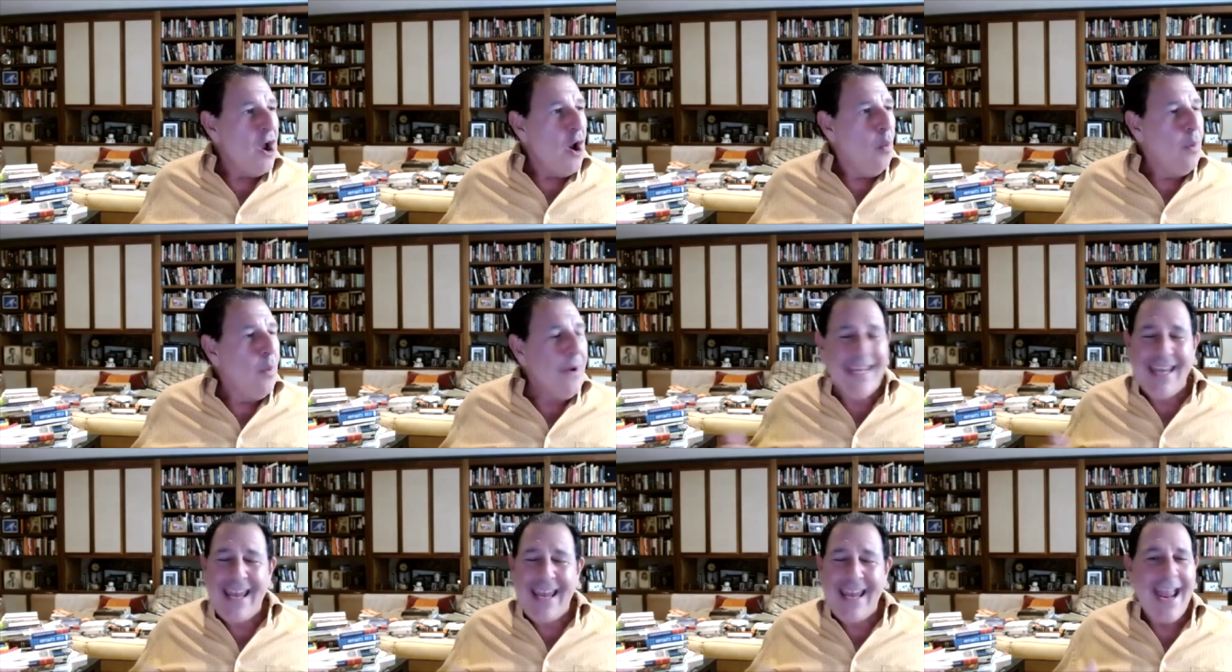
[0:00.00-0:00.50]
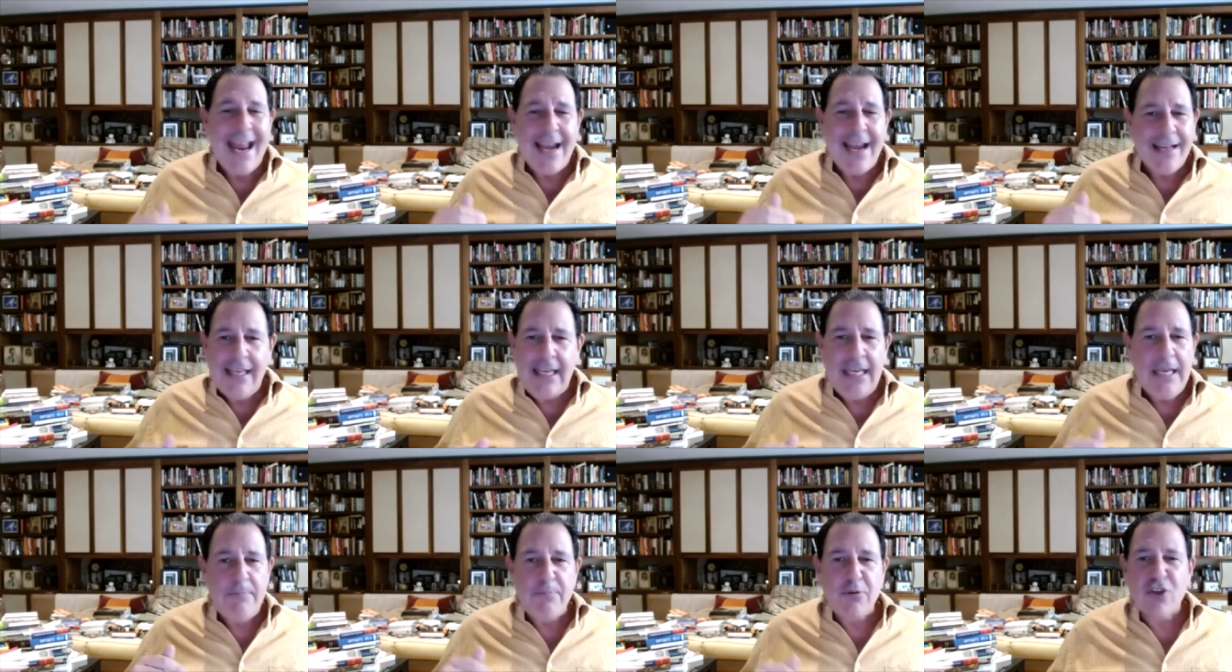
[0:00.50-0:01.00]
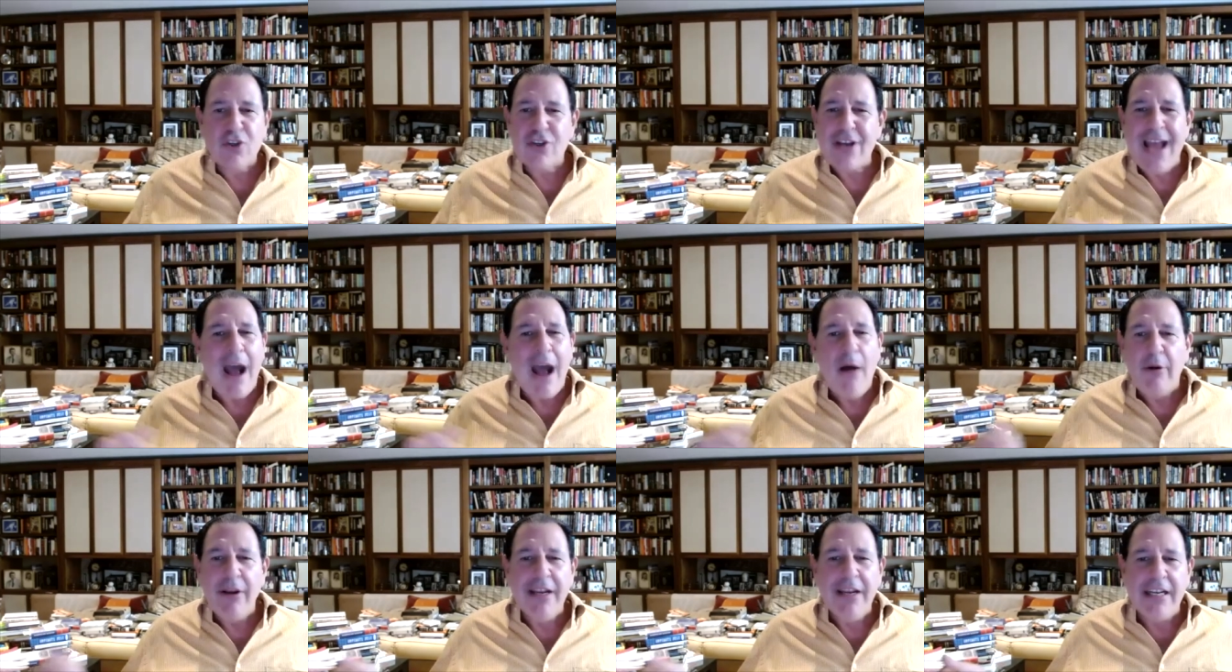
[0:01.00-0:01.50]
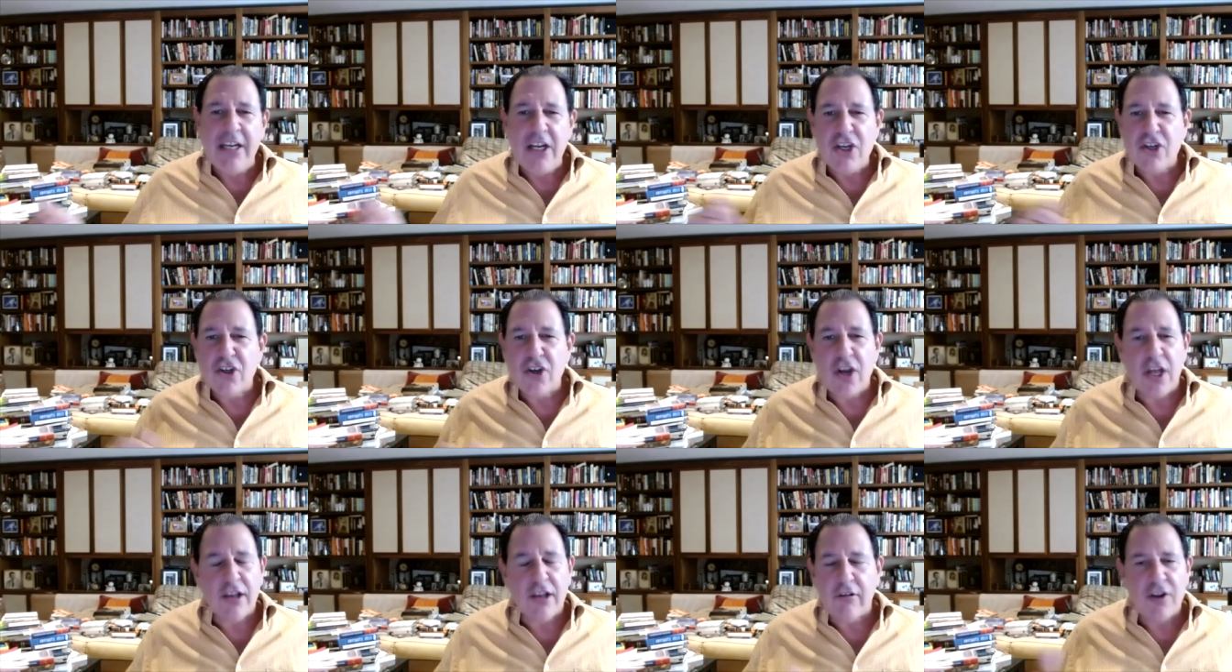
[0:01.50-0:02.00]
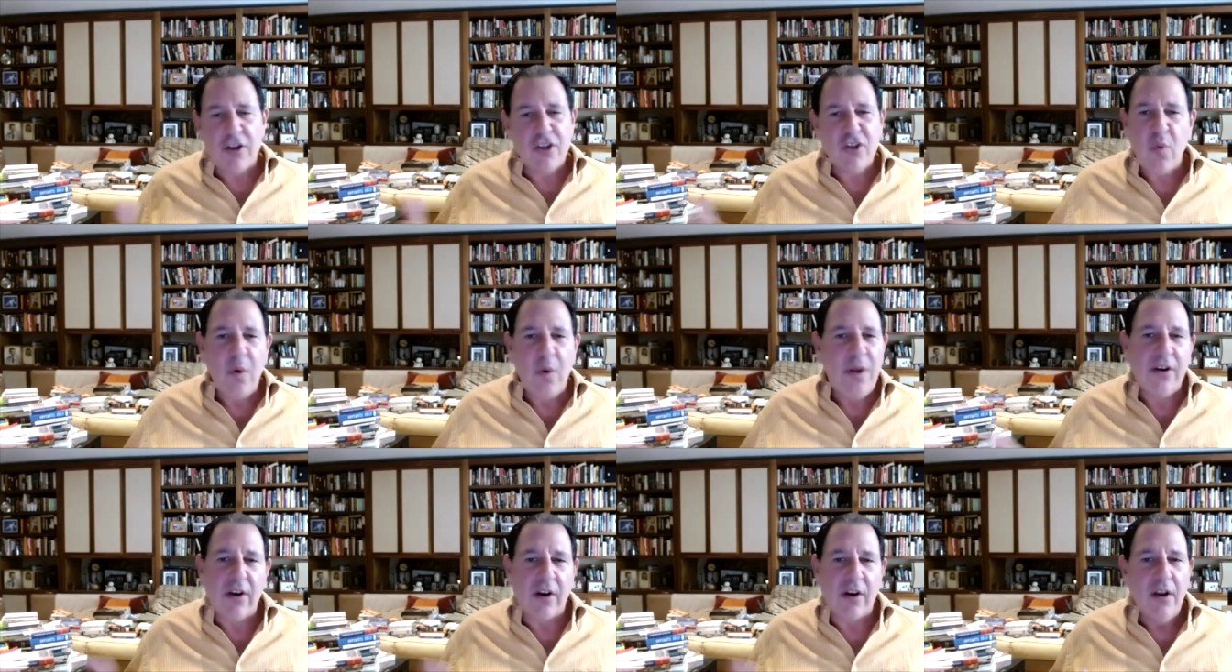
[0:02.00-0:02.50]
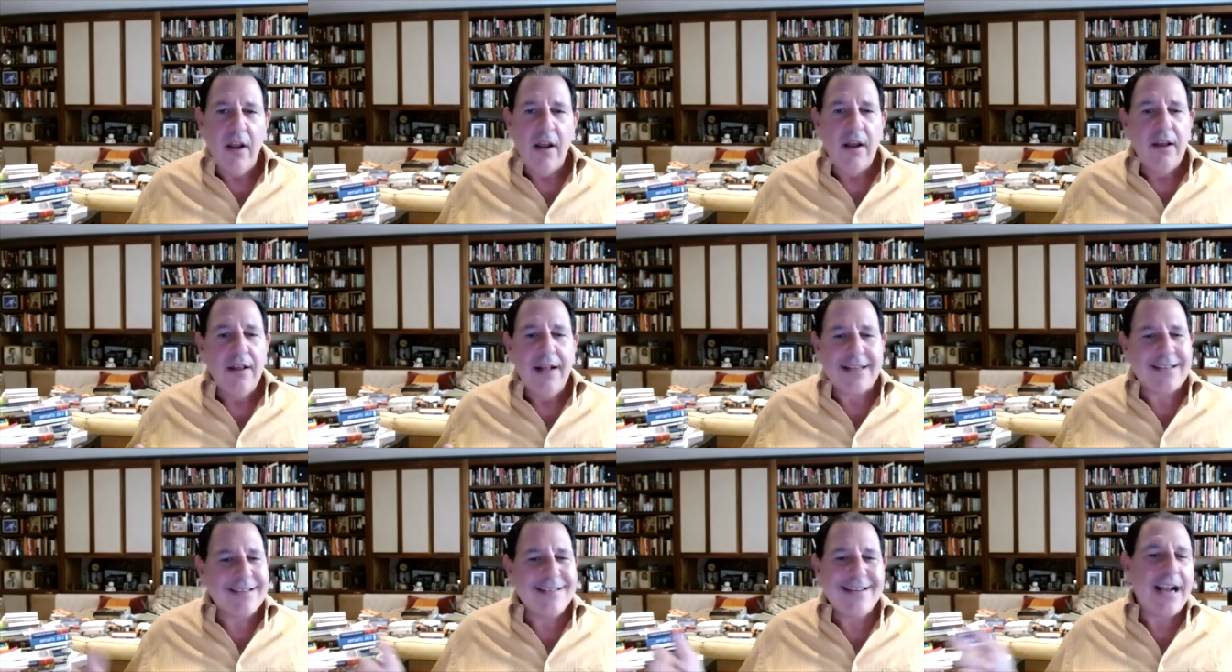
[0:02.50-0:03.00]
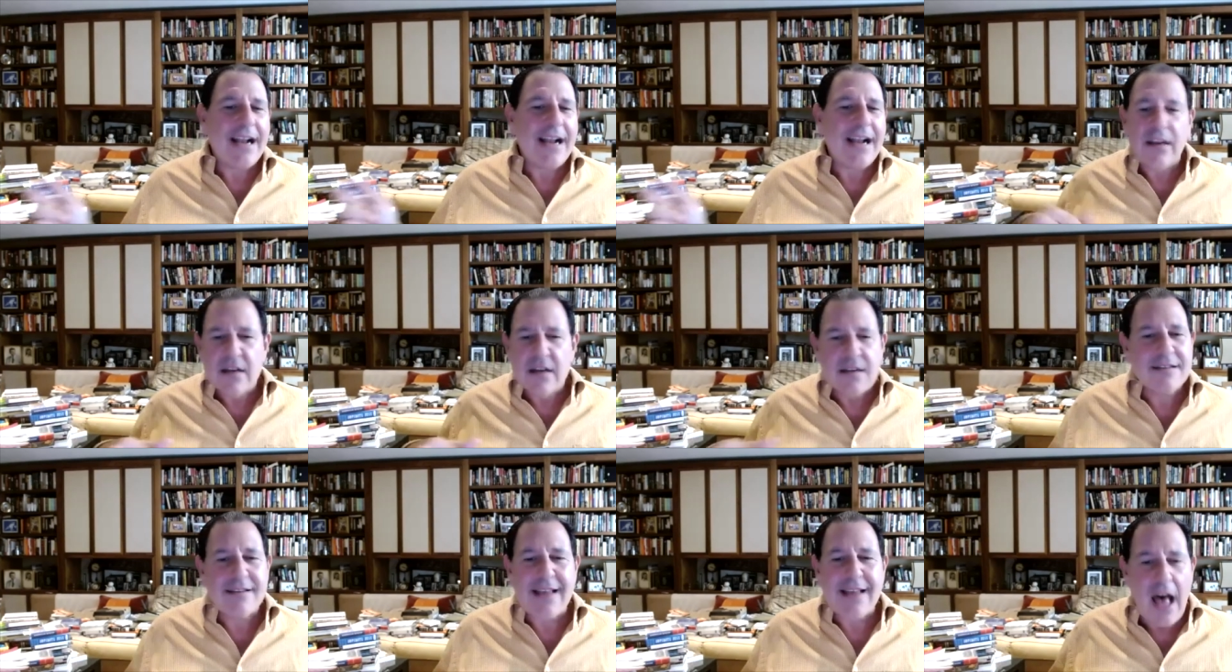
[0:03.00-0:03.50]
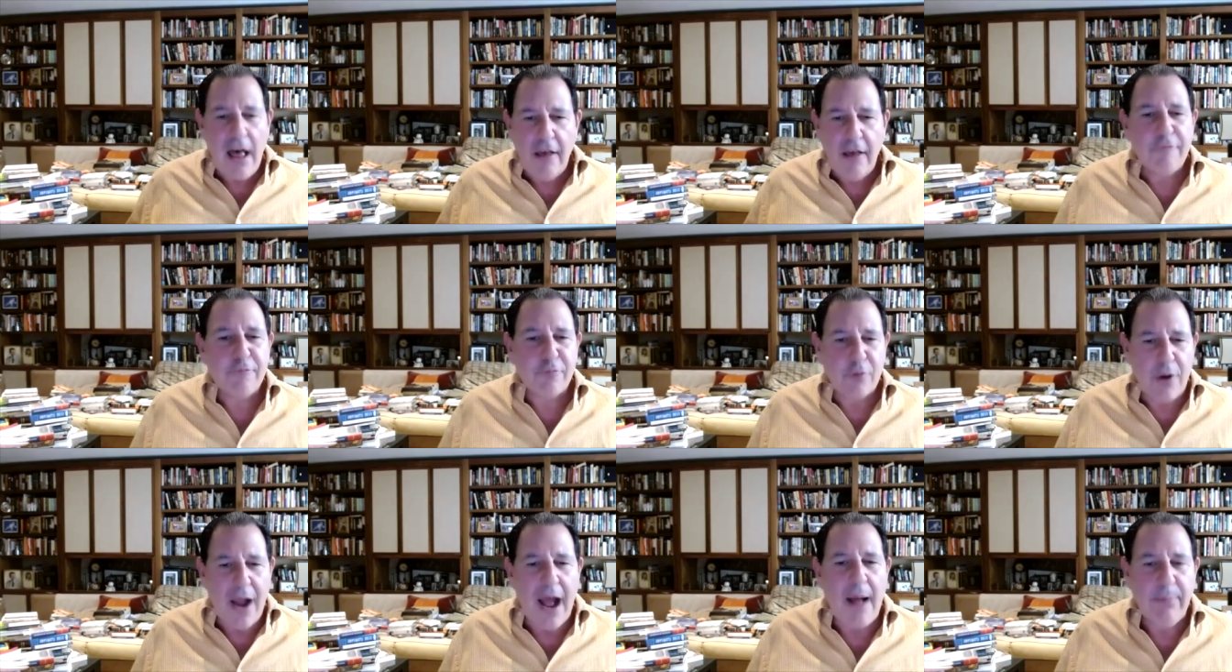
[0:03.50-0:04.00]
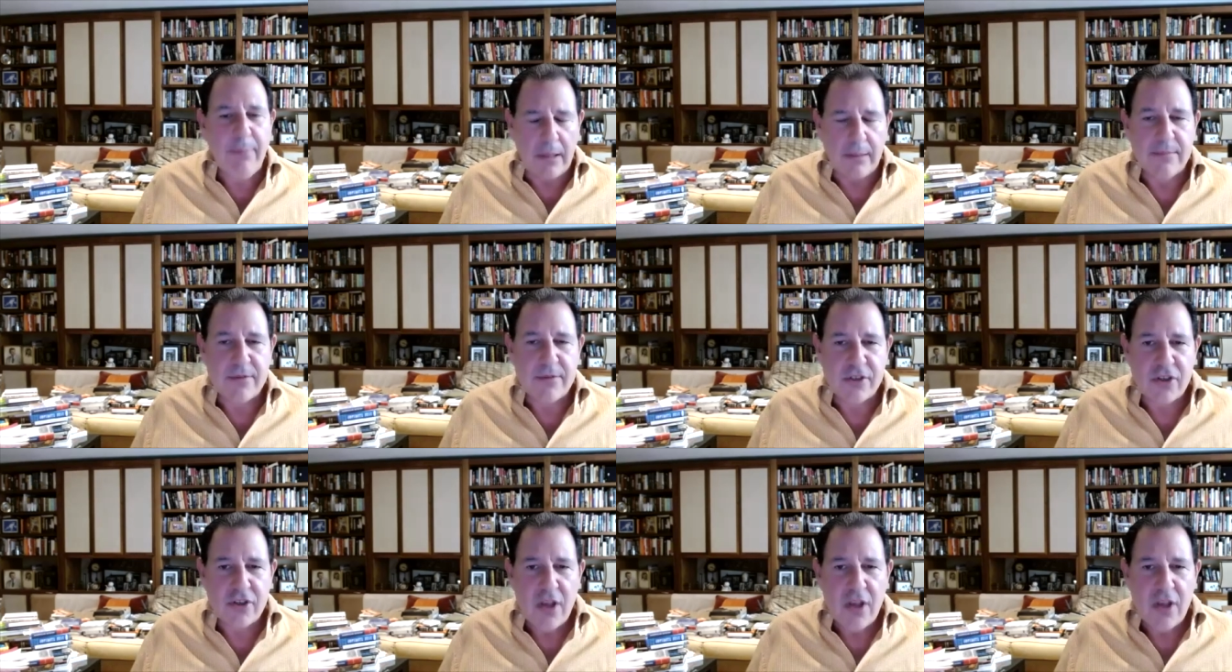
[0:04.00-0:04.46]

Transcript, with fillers: we can't keep shouting at each other on Twitter. That's not going to solve problems.